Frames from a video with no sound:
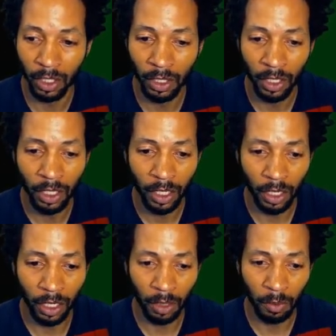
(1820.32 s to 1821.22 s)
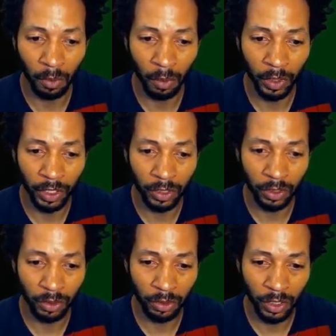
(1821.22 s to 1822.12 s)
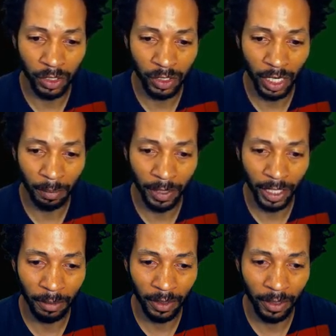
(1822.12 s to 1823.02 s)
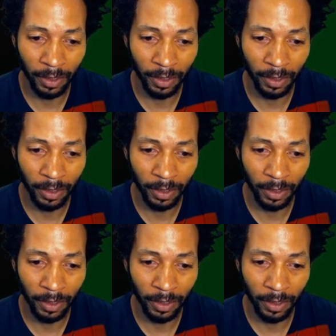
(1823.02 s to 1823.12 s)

What we're gonna do is type a name in here,